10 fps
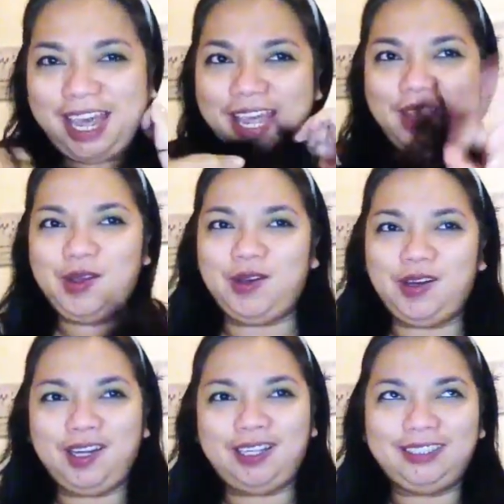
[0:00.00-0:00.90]

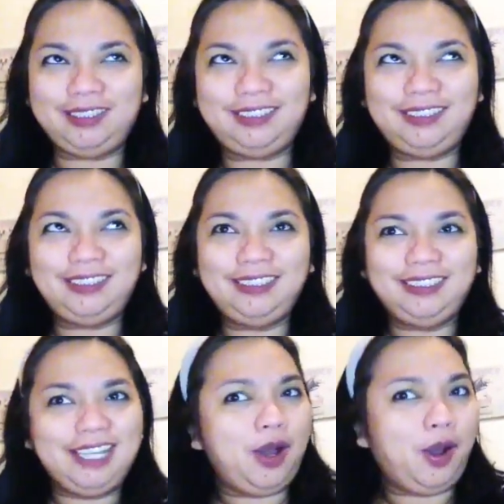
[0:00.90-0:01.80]
tayong
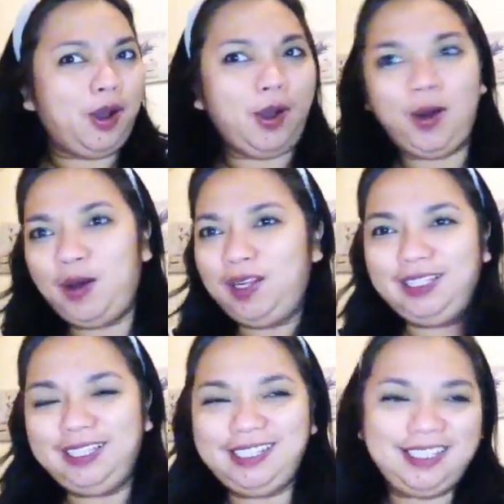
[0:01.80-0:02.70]

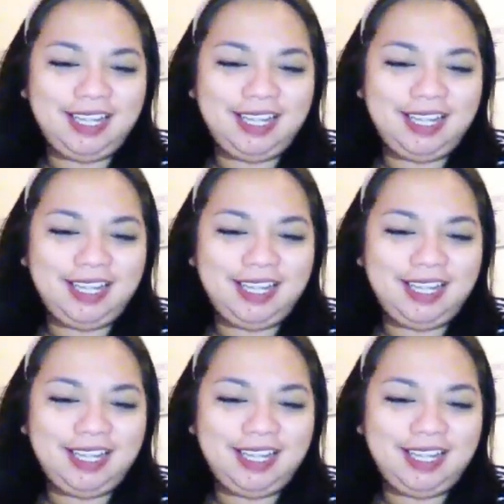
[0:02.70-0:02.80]
haul.